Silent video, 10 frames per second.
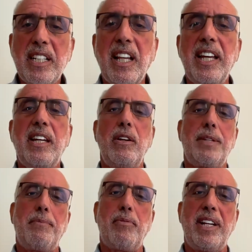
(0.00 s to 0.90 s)
like you should
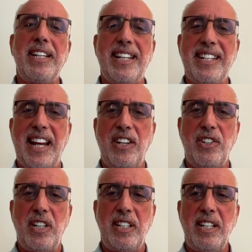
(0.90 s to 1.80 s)
be bringing
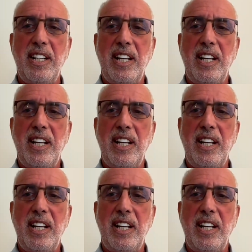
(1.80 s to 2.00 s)
intention